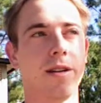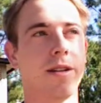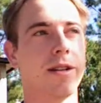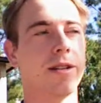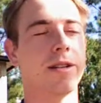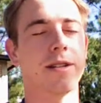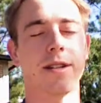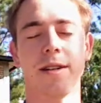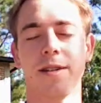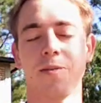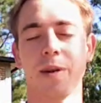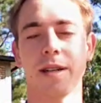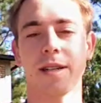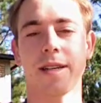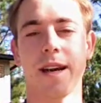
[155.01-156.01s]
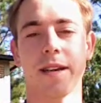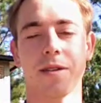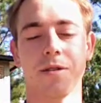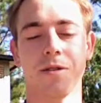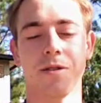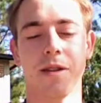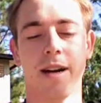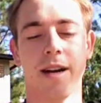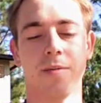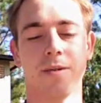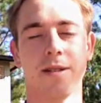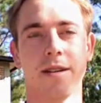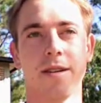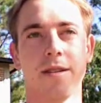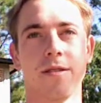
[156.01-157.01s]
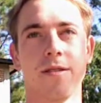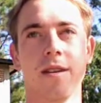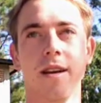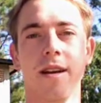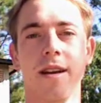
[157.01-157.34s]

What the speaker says: You just did a spectacular job. So